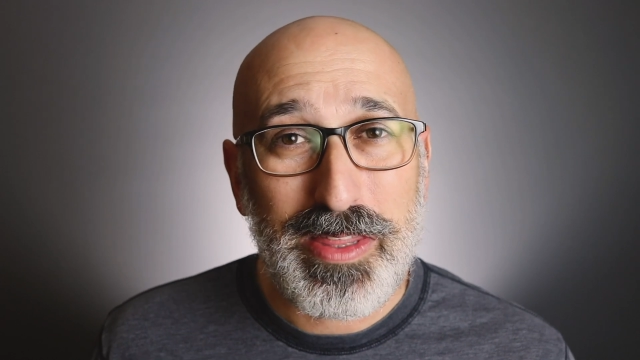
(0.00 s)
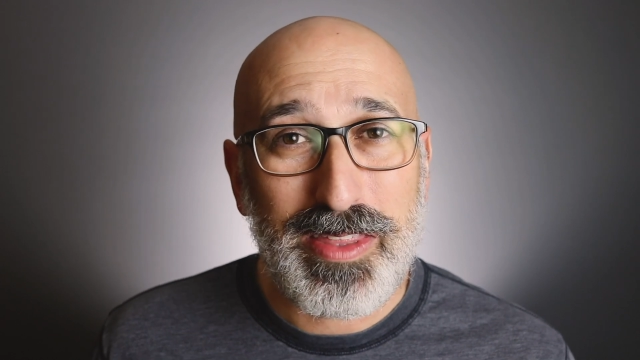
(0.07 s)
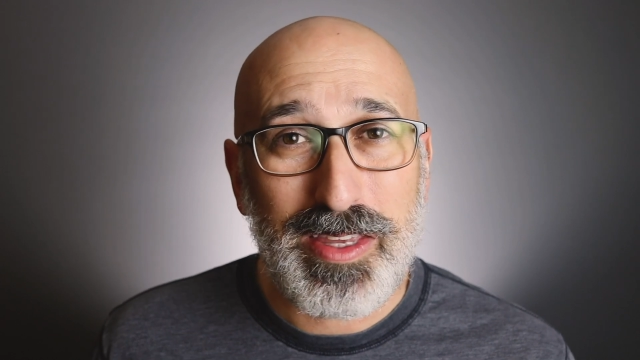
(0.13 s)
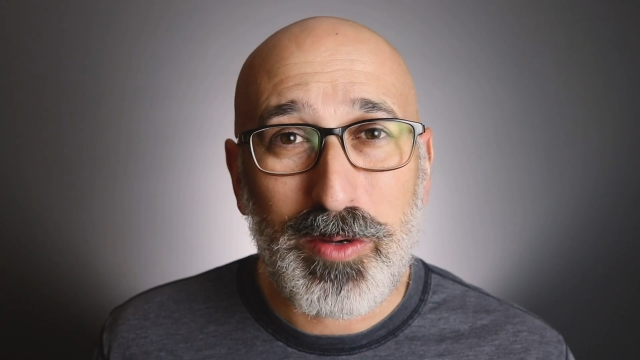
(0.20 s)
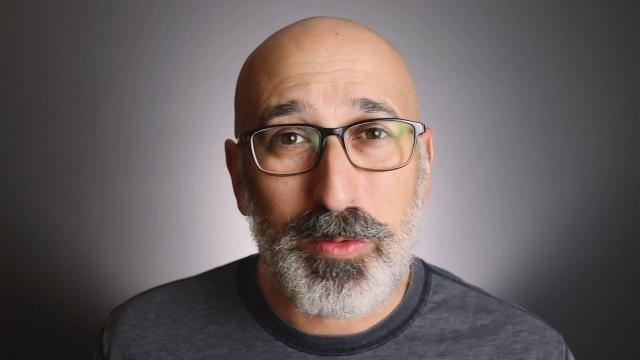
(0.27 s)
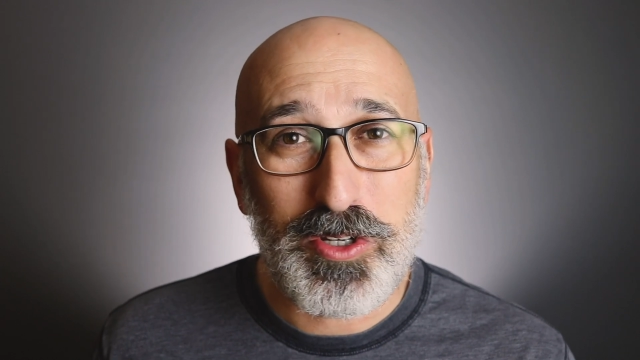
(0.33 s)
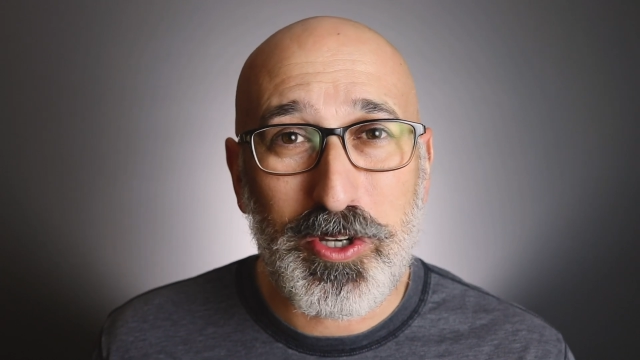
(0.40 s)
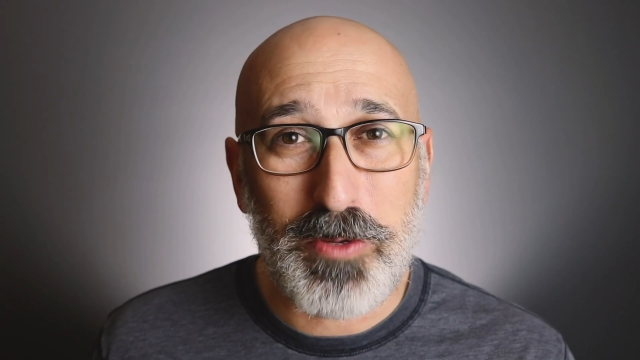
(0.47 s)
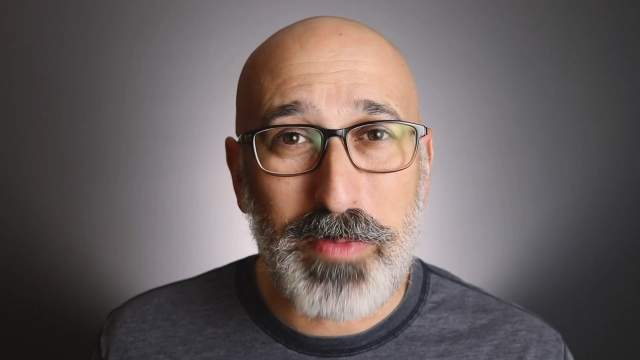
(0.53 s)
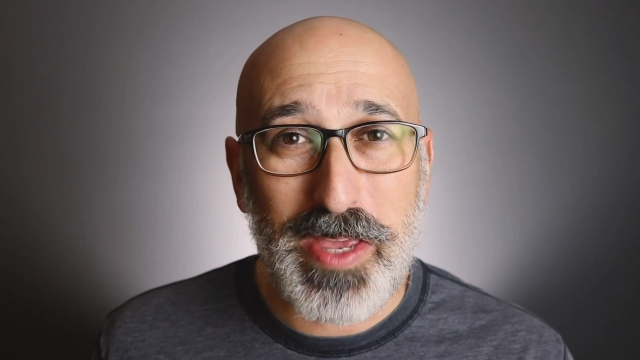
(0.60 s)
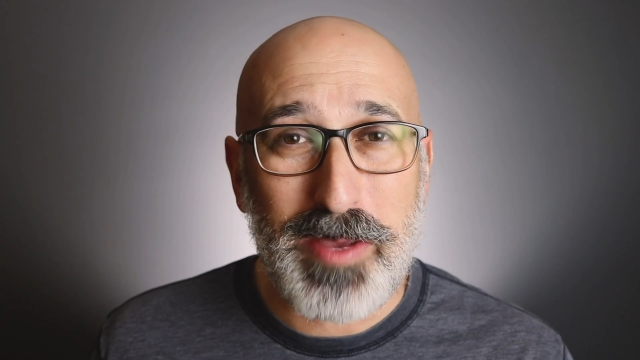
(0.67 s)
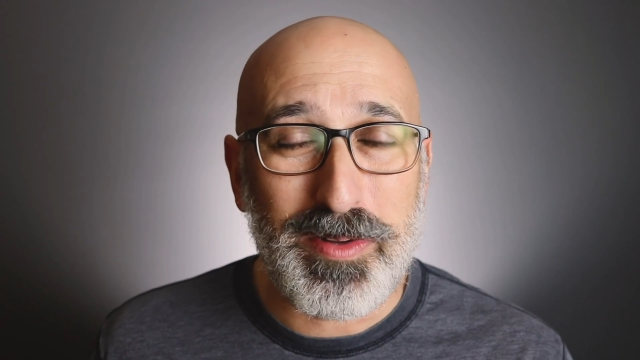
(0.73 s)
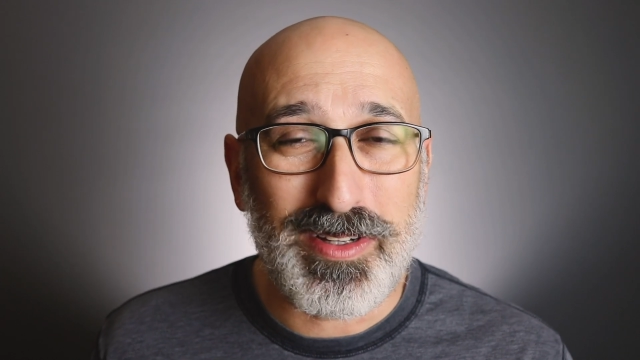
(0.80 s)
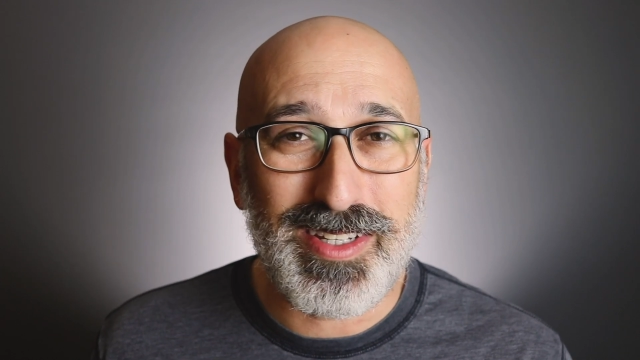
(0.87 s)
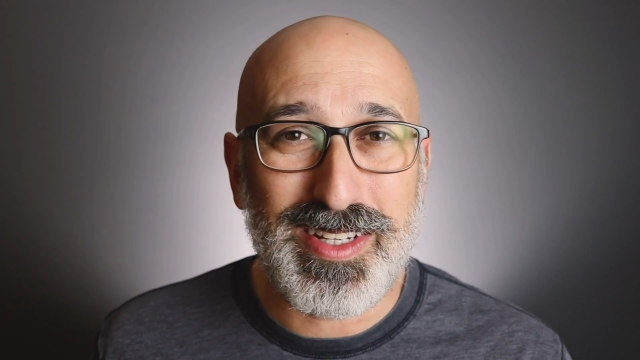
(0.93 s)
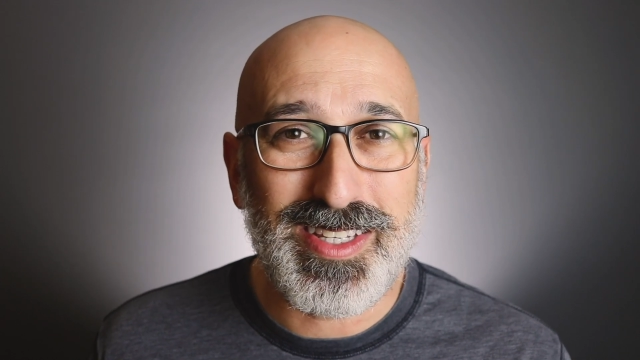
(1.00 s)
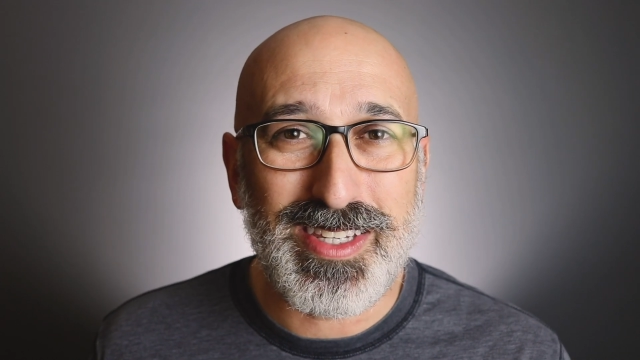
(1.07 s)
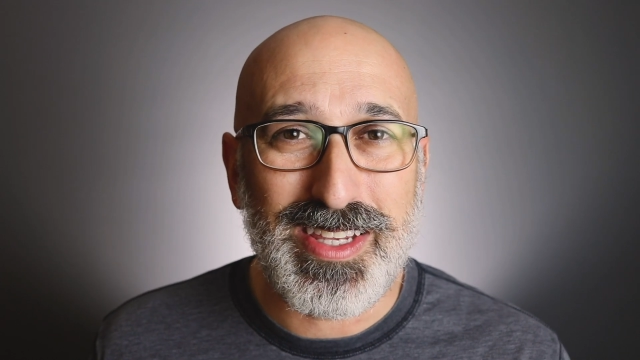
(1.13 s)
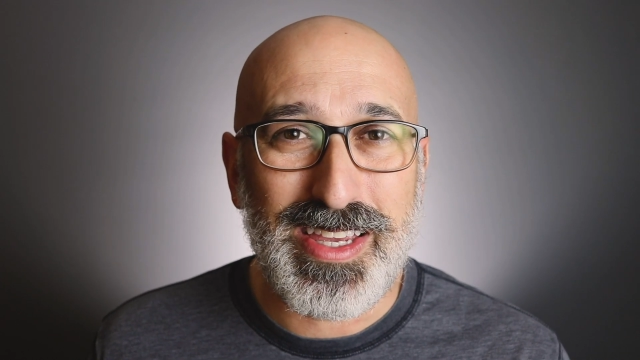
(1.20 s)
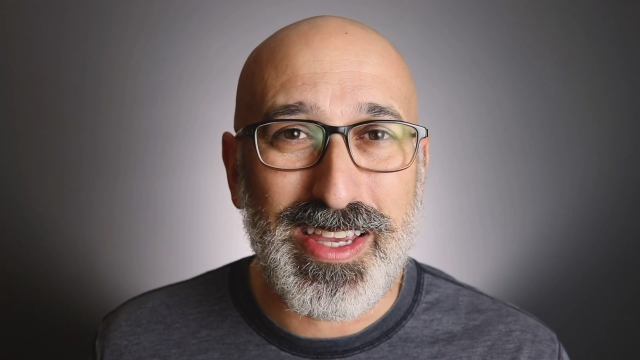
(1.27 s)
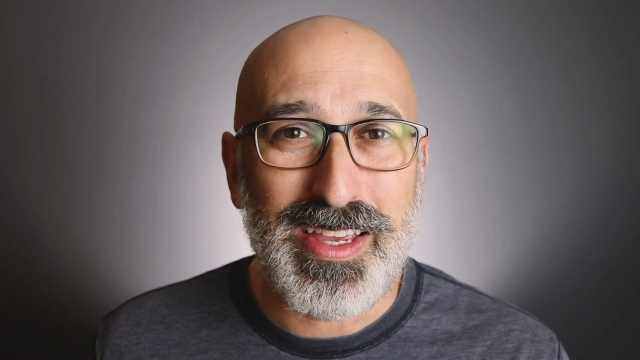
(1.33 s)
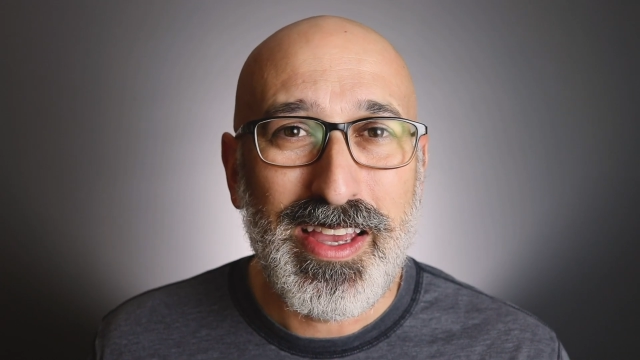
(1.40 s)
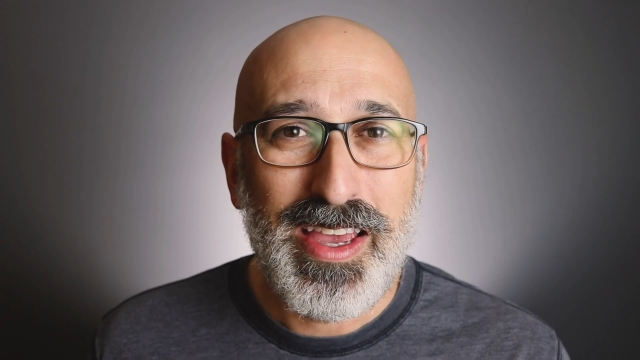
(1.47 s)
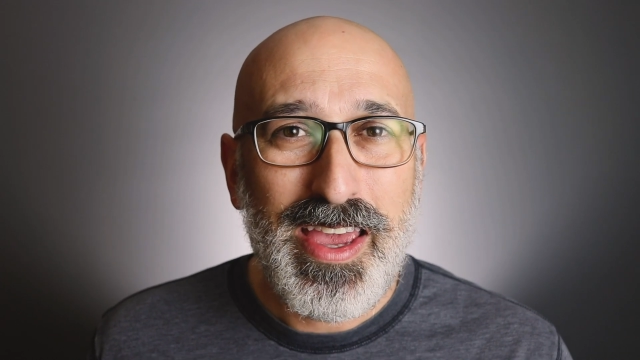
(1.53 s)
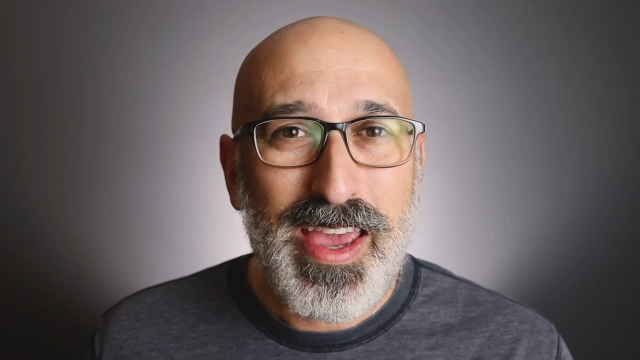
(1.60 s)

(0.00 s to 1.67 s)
think we should be able to see.